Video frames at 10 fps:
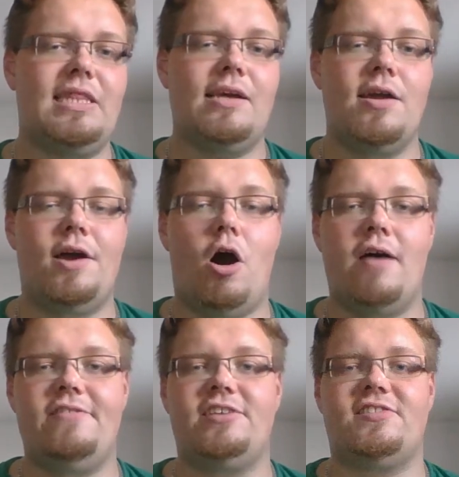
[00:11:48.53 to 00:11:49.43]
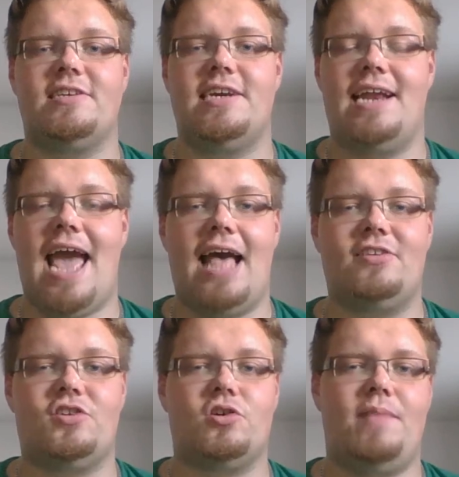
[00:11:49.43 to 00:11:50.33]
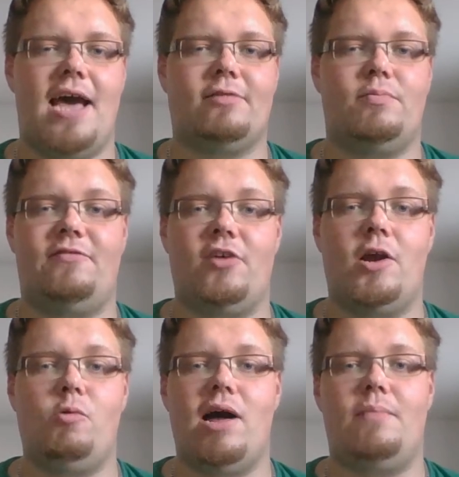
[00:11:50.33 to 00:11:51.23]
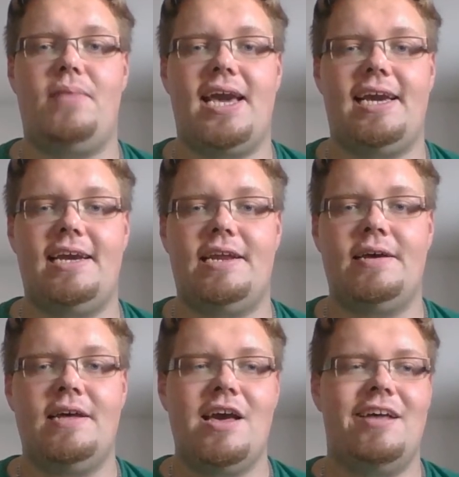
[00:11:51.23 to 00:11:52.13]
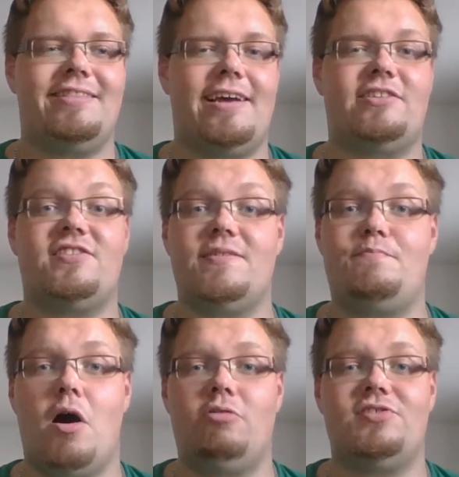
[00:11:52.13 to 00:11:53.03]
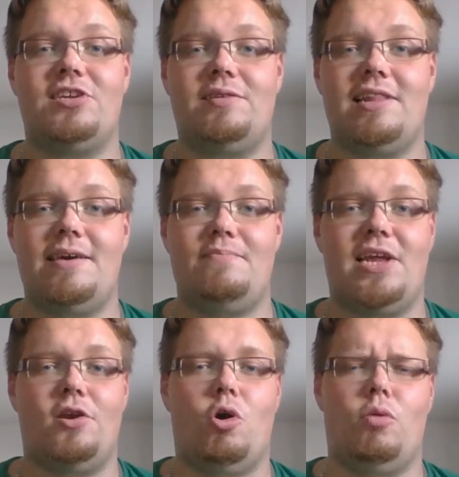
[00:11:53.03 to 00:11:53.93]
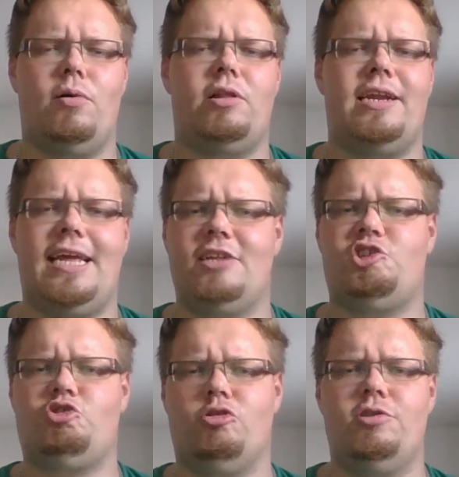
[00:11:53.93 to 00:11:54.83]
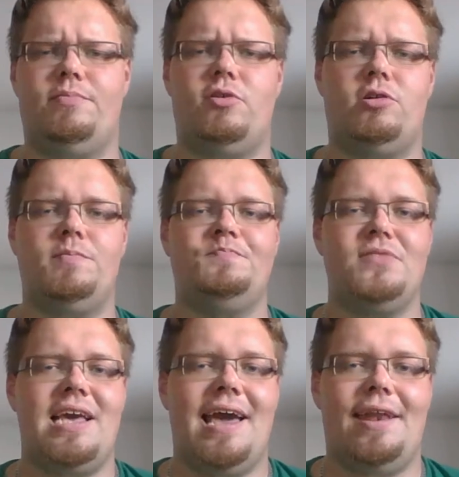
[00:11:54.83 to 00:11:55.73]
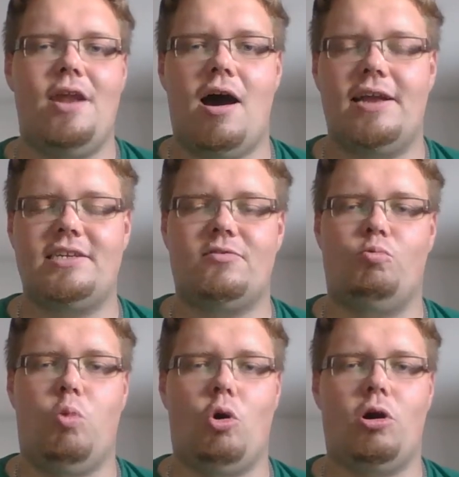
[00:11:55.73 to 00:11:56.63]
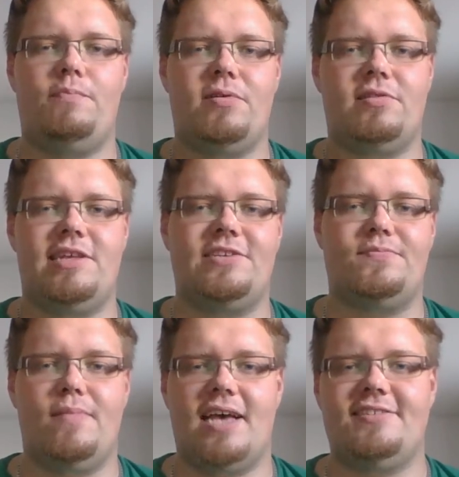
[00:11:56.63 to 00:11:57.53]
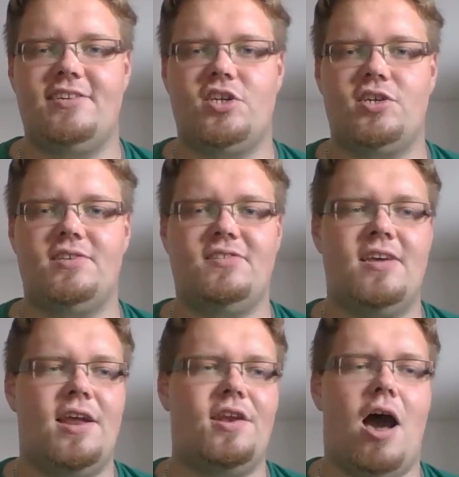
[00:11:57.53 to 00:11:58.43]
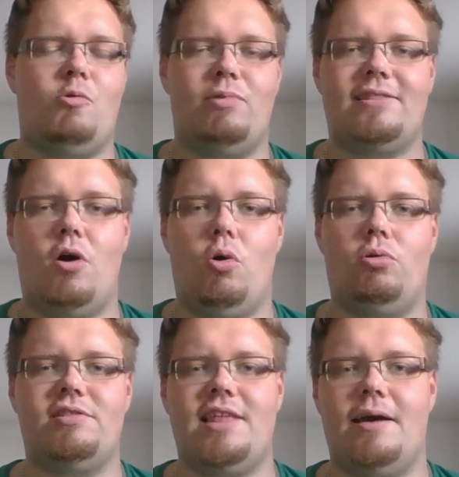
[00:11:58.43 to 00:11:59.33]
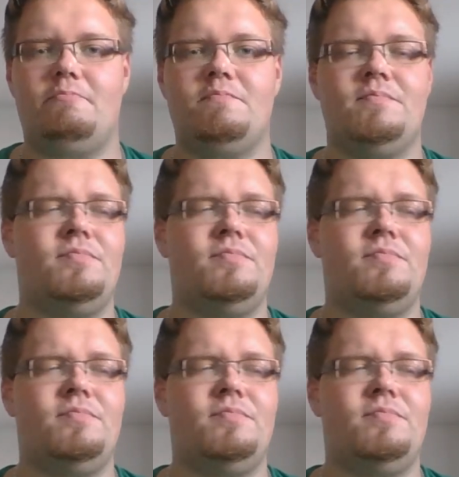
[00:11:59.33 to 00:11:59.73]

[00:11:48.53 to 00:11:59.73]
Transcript: And obviously, an astropath would be very well paid. They'd supposedly be noble and inscrutable, not warp these messages, not withhold them.